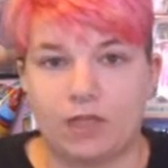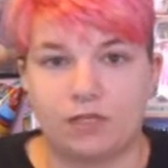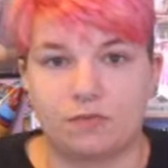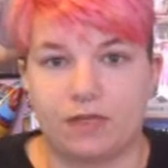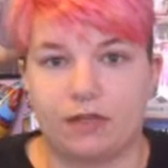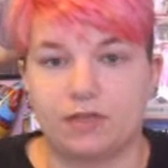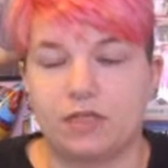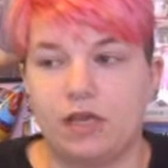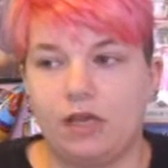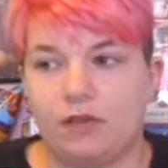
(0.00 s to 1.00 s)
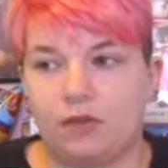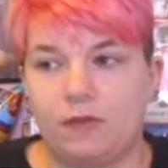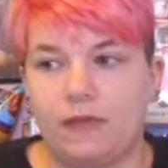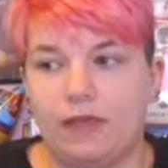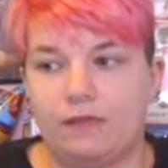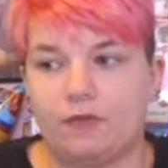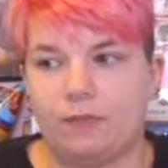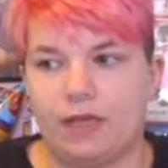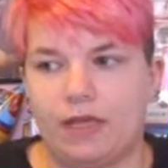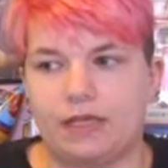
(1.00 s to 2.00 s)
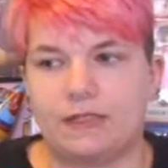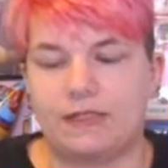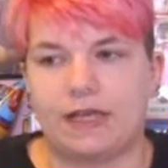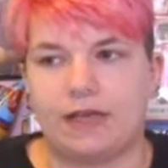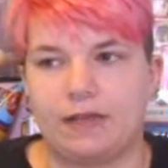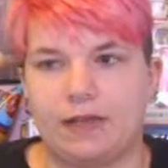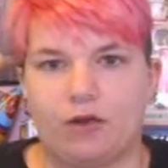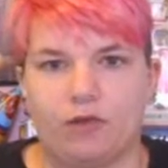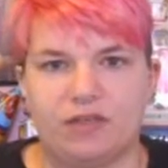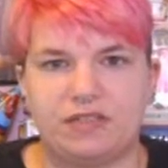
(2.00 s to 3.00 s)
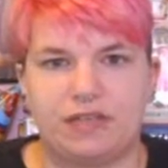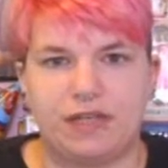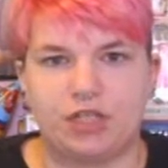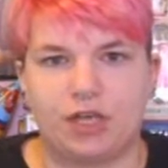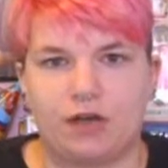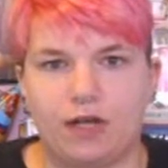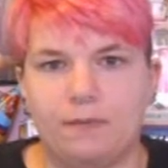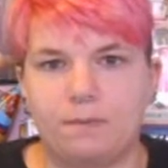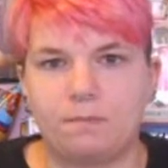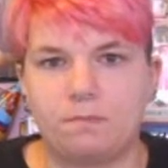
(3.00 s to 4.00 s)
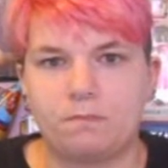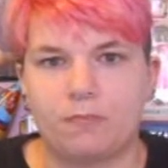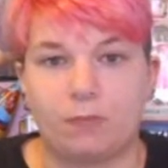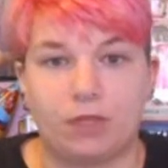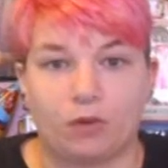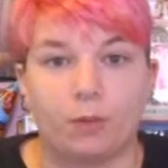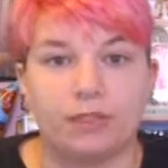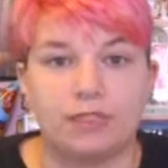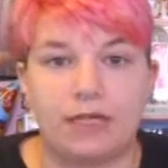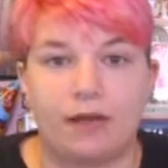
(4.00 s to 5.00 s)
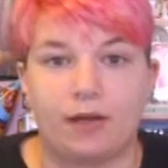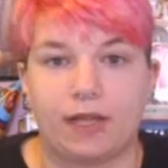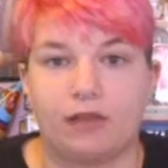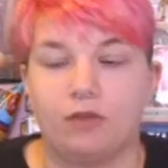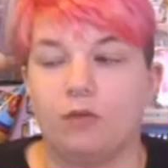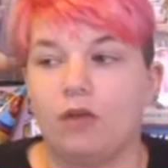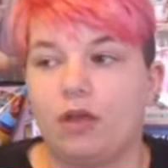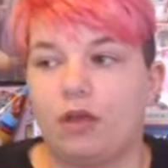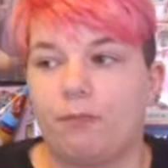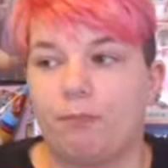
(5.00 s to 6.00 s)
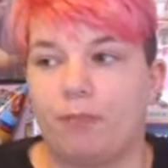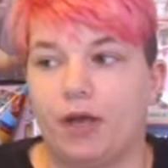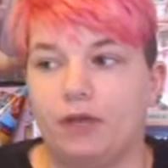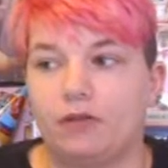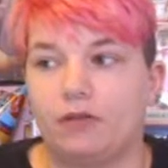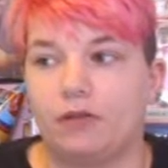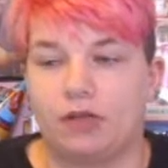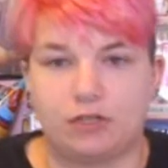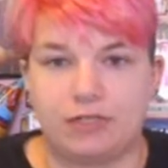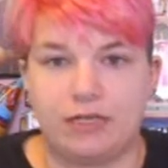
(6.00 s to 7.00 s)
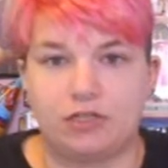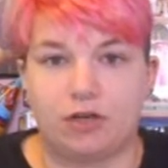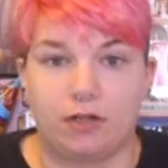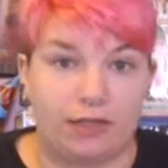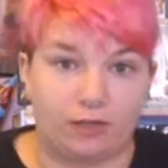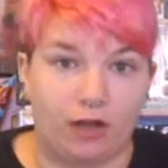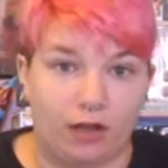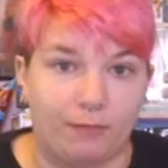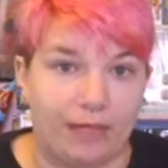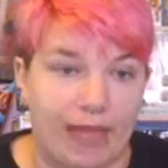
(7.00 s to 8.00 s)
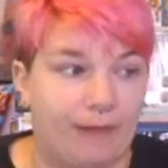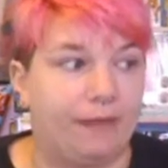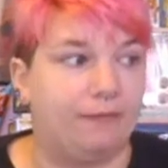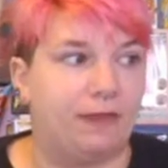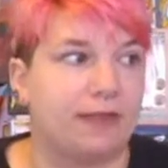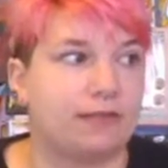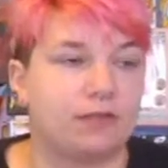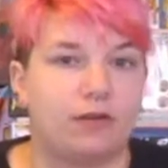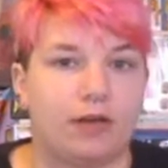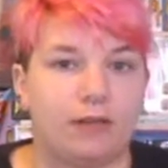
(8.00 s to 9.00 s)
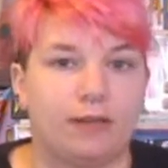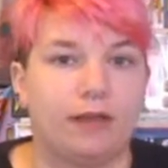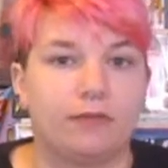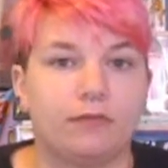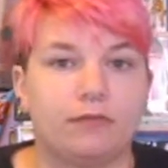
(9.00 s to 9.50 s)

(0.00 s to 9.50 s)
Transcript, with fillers: It's ridiculous. The good thing for me is, is that they're always stationary. I mean, they're always staring at you, but they're stationary, like they're not coming at my face or anything.